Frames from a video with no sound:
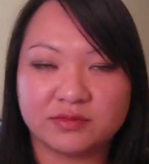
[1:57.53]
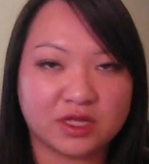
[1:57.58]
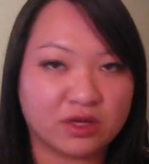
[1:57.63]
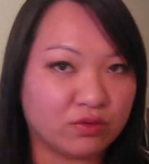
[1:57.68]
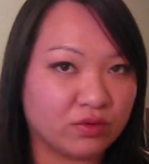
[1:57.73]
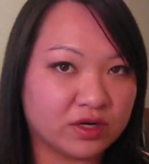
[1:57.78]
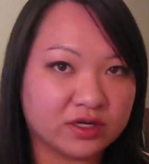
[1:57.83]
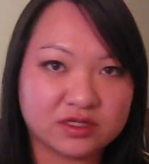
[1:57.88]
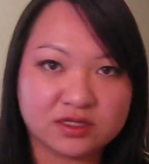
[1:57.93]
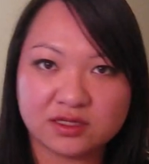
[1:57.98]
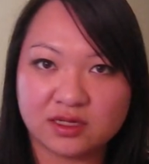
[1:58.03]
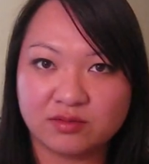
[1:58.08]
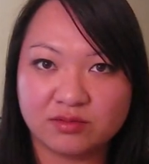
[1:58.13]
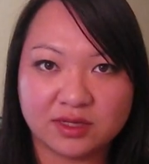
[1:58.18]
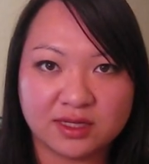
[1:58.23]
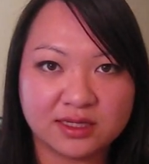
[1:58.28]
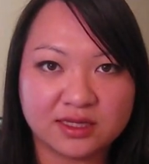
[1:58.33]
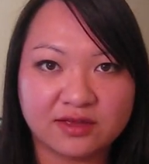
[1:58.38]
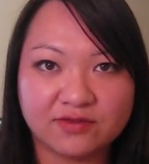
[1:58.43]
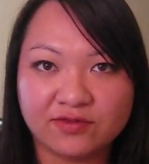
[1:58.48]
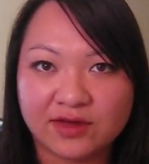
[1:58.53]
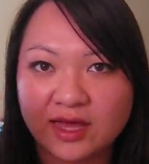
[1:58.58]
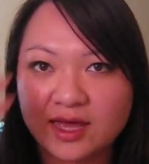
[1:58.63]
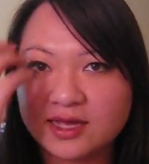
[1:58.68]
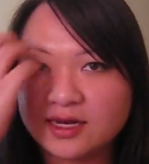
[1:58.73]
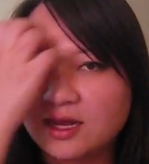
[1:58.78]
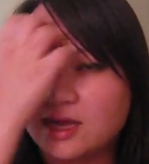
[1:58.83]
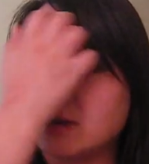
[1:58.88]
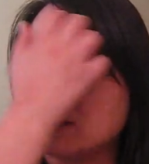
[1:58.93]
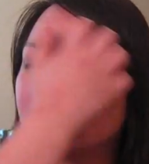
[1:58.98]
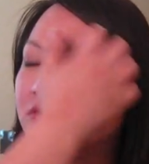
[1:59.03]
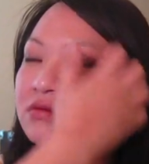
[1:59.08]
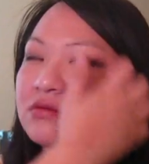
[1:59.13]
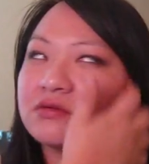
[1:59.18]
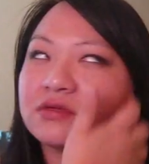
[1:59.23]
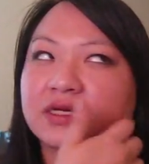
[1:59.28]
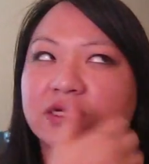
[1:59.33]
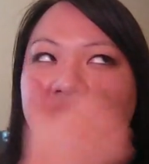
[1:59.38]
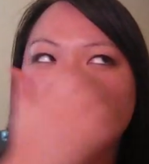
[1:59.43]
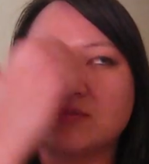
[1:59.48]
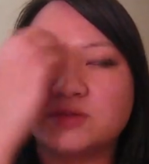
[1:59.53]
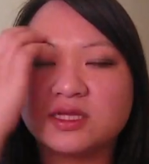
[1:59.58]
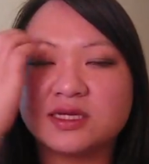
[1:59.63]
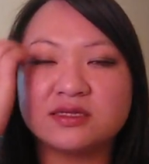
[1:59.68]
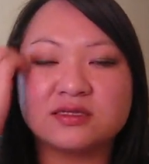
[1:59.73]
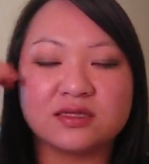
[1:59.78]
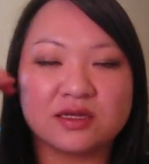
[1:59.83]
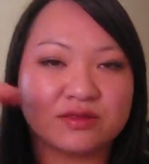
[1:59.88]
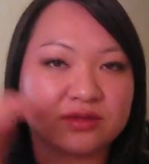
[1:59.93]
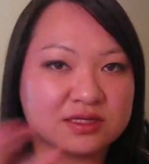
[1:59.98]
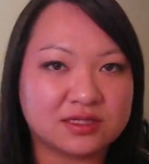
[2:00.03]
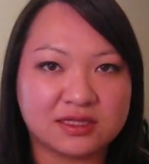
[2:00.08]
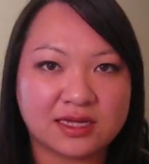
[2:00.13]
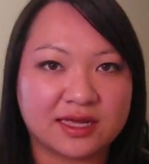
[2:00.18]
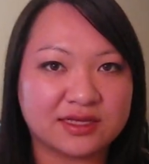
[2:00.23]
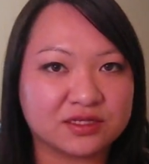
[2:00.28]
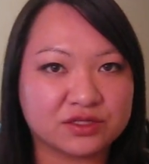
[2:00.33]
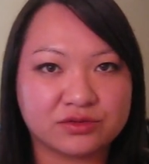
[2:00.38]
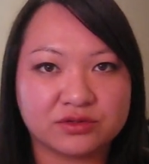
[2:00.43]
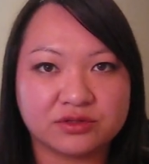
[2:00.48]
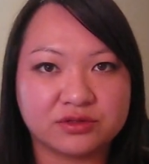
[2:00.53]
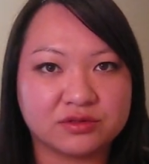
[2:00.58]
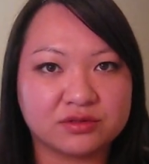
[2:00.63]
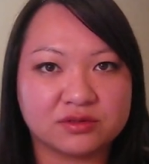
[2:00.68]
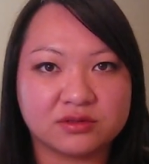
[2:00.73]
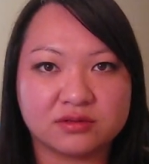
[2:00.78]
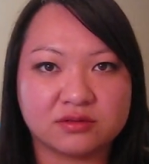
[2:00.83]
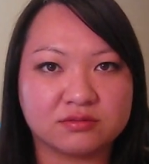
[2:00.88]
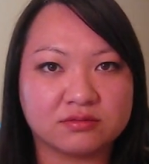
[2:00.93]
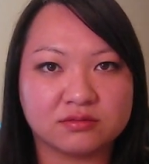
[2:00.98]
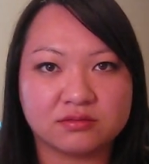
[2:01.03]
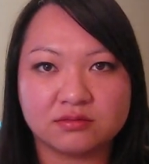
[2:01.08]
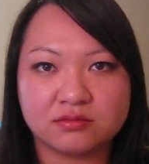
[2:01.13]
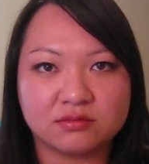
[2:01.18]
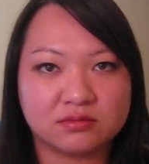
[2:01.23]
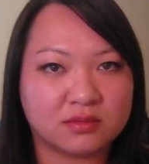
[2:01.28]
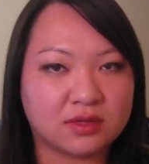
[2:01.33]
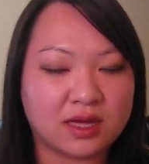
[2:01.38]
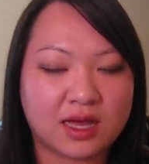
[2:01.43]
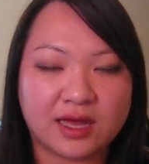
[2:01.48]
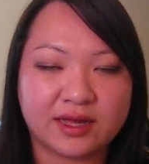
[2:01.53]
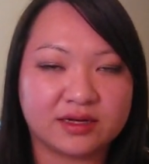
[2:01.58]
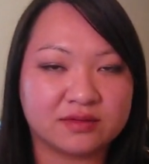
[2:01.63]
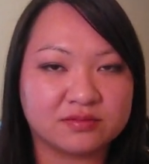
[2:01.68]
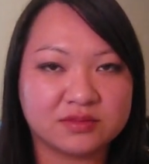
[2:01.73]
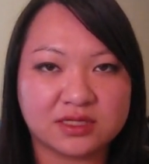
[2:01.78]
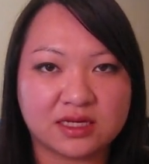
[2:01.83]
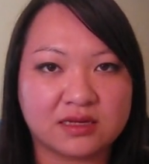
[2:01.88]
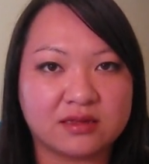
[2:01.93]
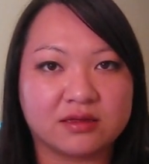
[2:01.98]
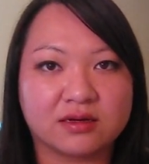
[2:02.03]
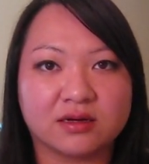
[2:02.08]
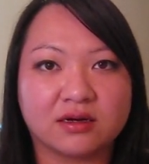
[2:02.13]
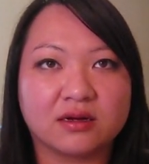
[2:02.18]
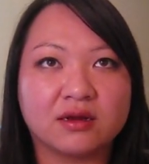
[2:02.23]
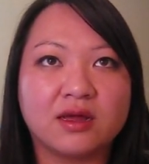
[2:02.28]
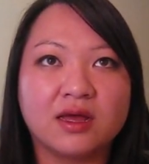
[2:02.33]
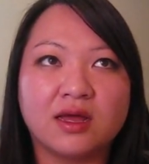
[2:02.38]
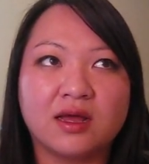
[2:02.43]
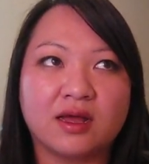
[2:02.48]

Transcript: It works completely fine. I don't keep lids on the Snazzaroos items either.